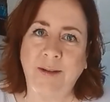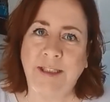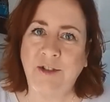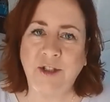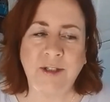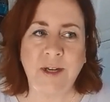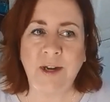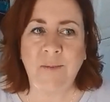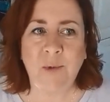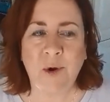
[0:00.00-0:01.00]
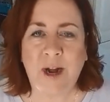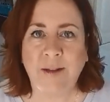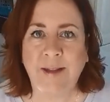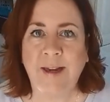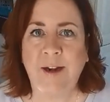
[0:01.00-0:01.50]
It's just a number
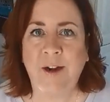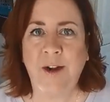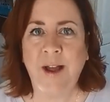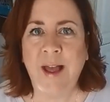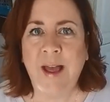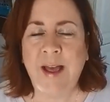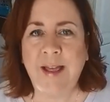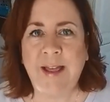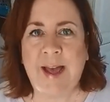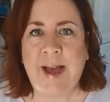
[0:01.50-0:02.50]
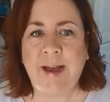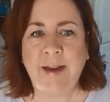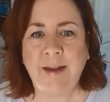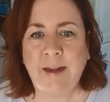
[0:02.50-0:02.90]
out there that